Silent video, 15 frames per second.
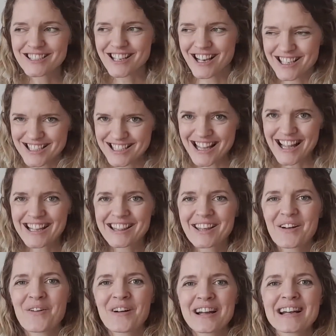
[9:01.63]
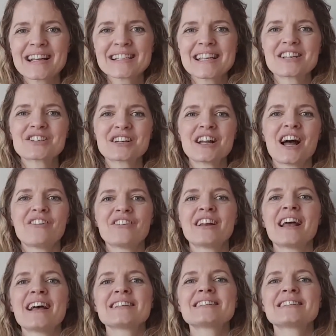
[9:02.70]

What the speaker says: just like the organization of an